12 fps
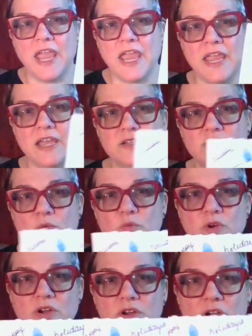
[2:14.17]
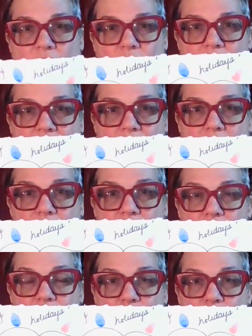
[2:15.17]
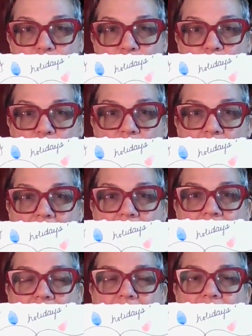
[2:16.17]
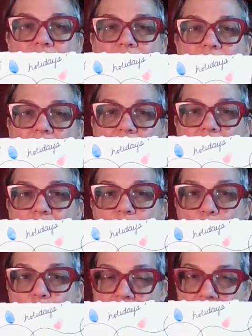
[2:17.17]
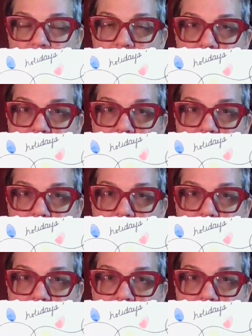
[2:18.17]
And we're going to do a very quick